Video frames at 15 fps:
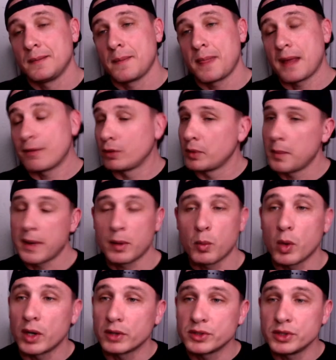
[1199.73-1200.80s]
I've only met
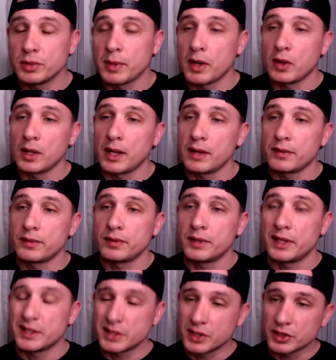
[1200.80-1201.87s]
one or two my whole life. And
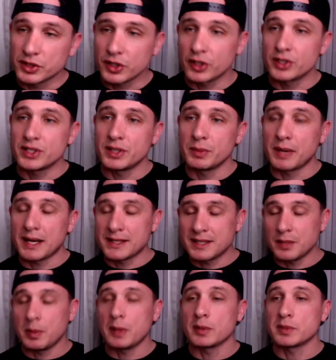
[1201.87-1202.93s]
it's discouraging when I
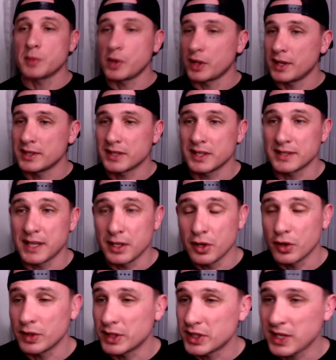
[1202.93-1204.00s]
see people smoking ice because I
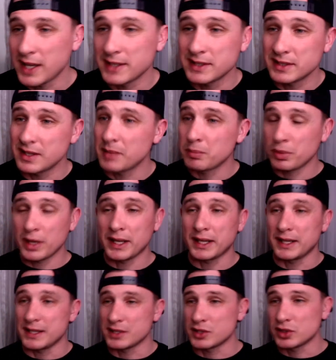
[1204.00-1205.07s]
know the chances I'm breaking
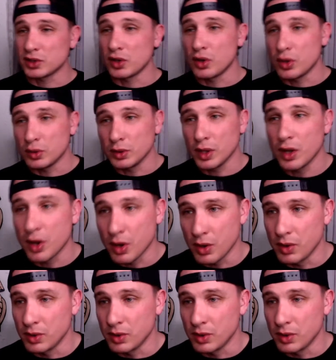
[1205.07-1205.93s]
is so low.